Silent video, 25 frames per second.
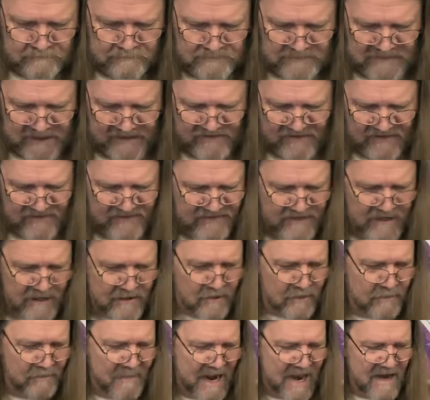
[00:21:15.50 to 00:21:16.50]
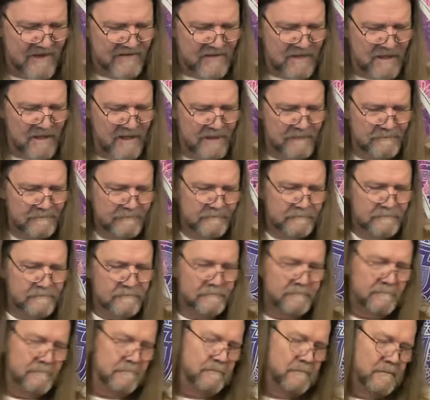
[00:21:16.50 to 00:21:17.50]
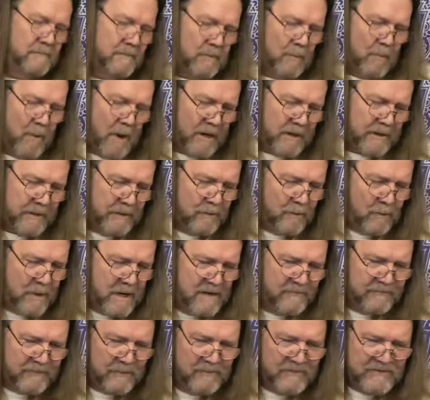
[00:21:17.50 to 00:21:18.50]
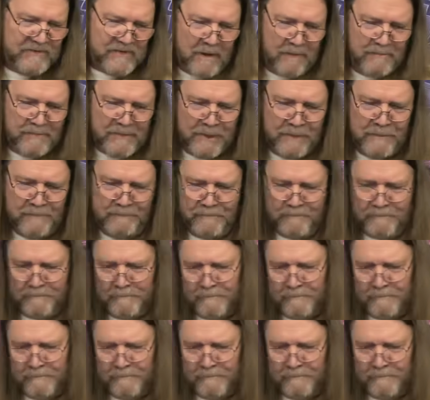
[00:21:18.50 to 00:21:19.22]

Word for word: Is this sacred masculine? Walking away from something?